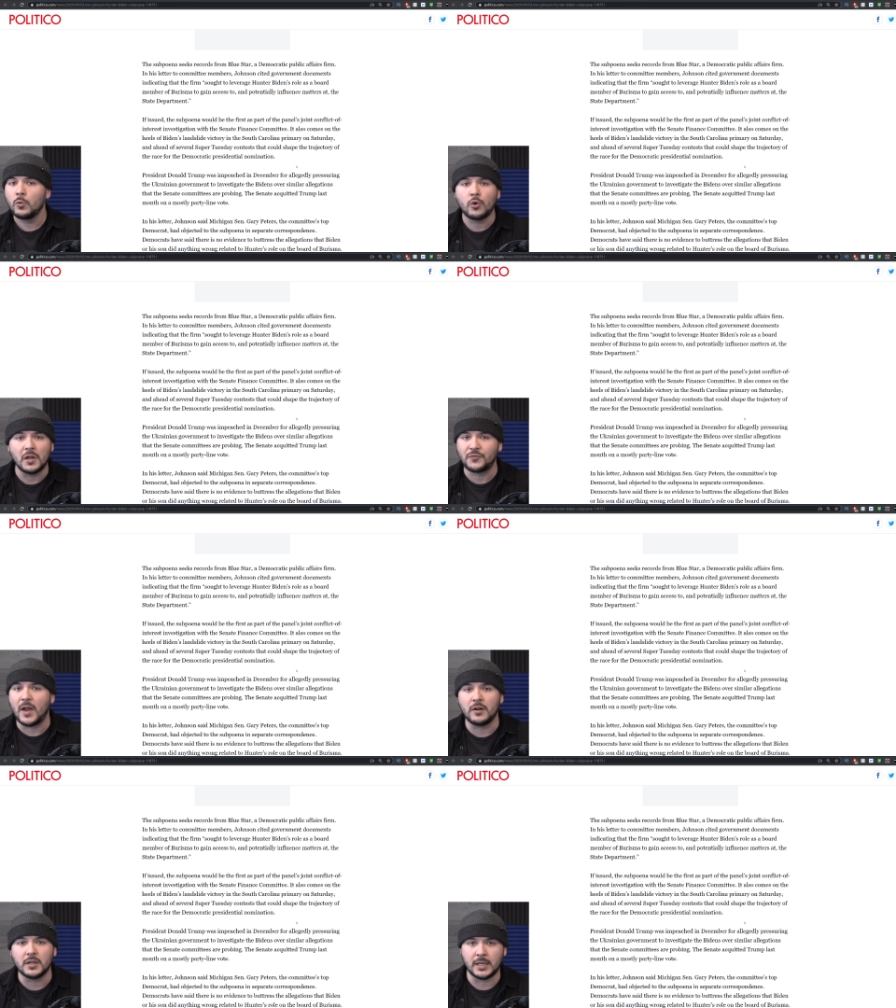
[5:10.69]

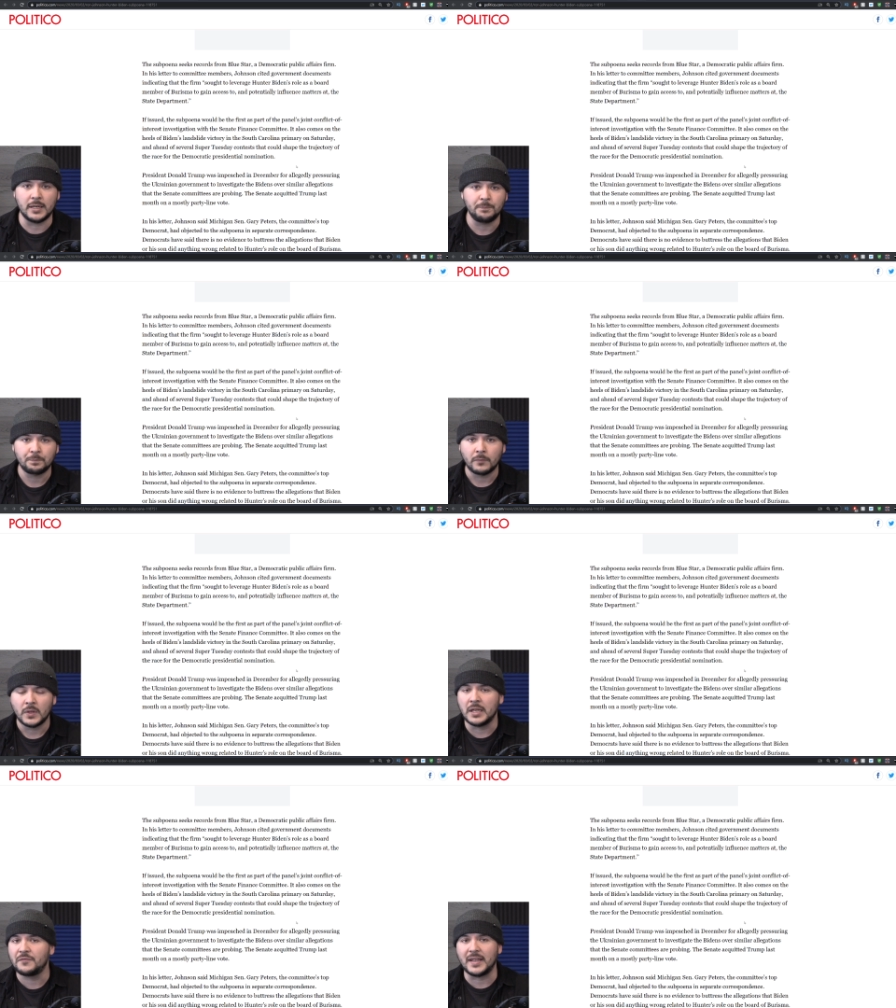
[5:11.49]
Crossfire Hurricane
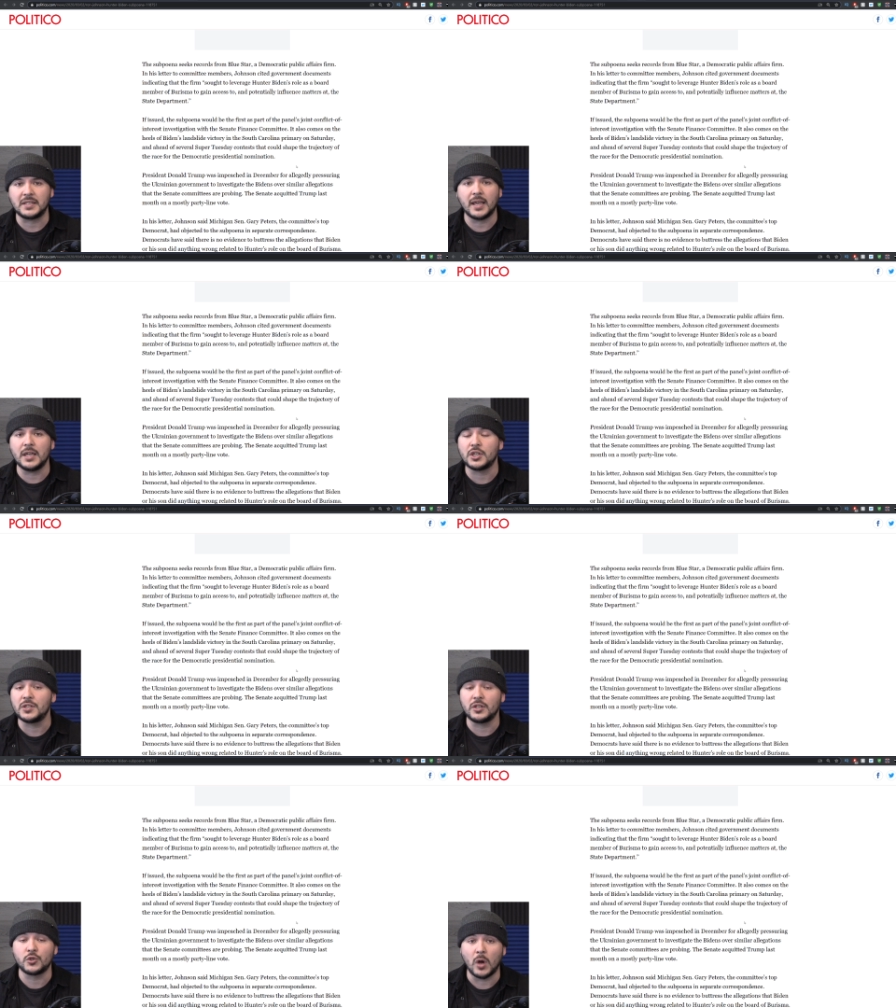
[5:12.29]

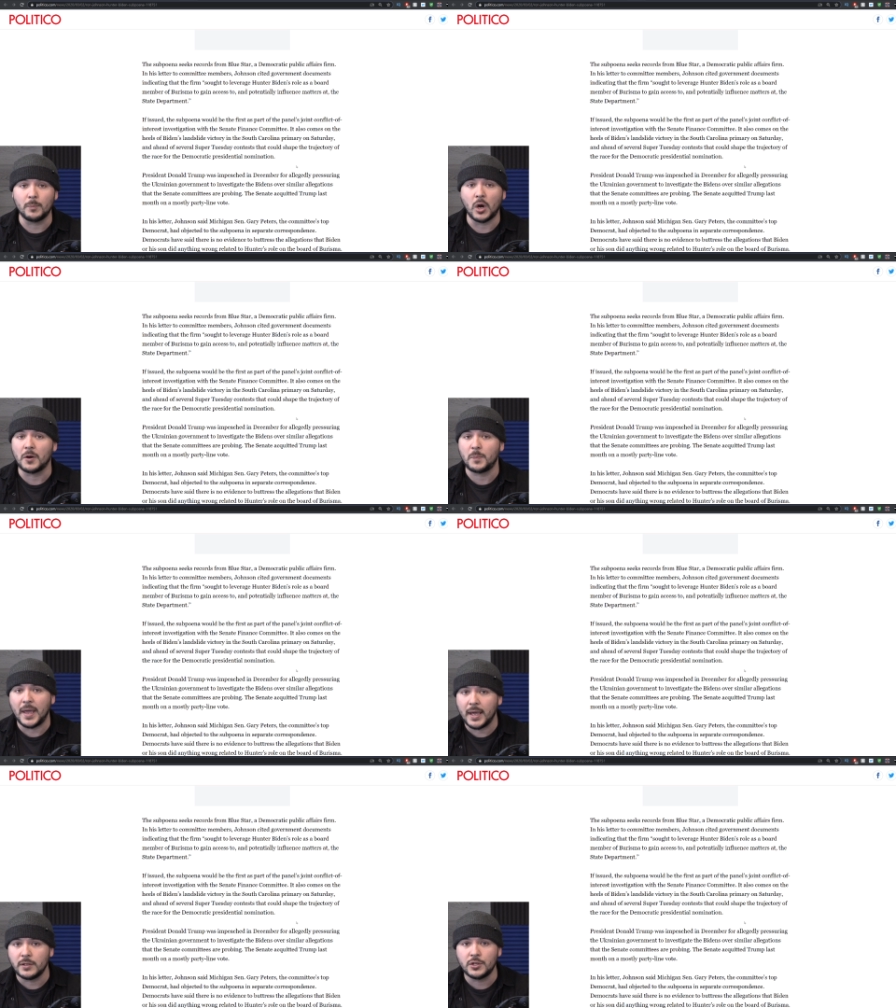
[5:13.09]
investigations into Trump, Carter
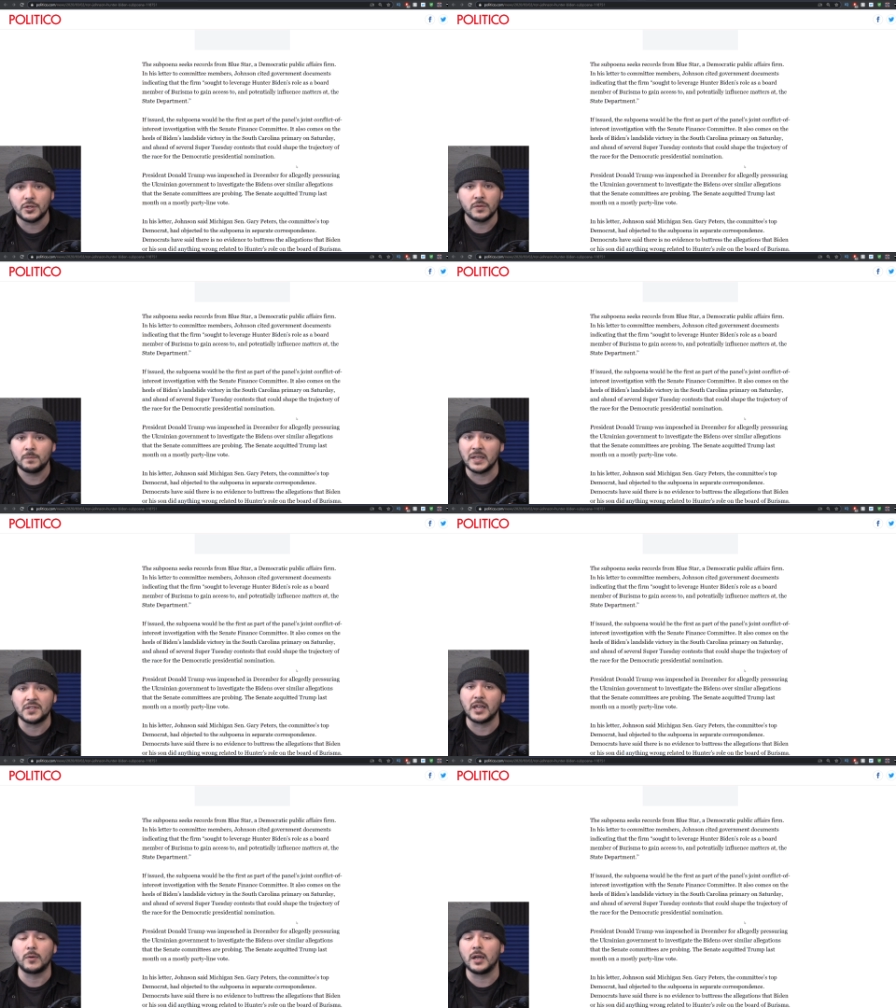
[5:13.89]
Page,
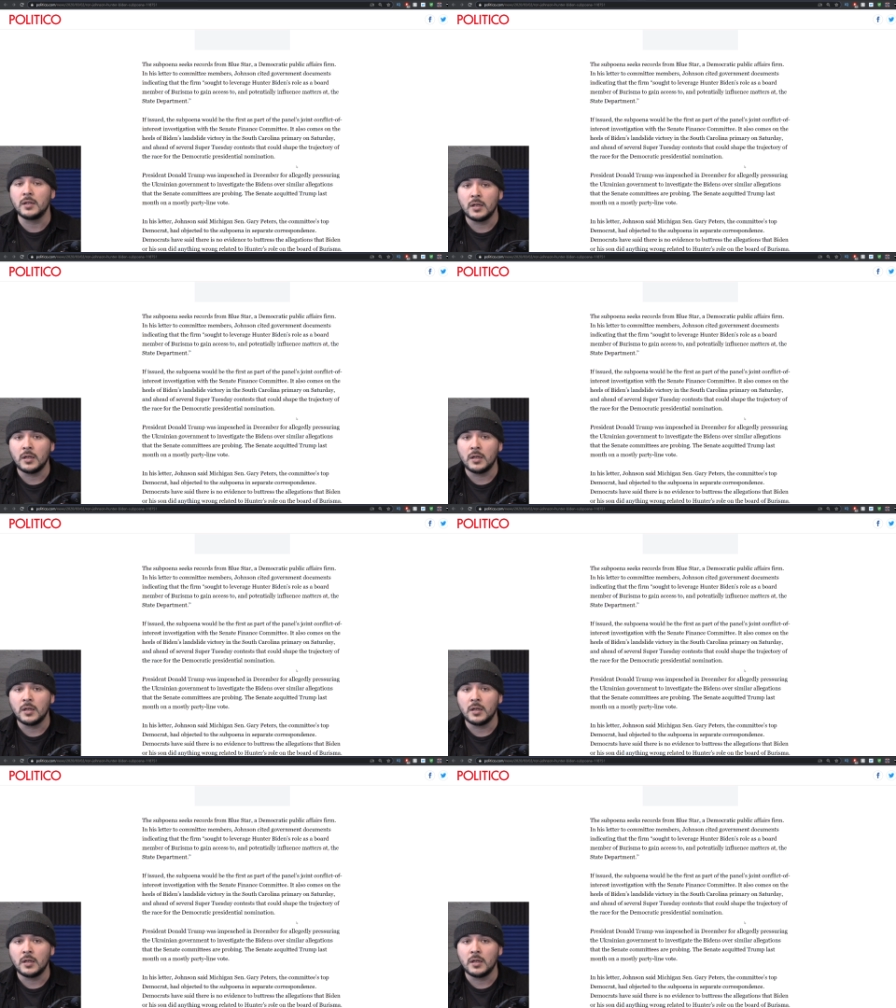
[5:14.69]
etc.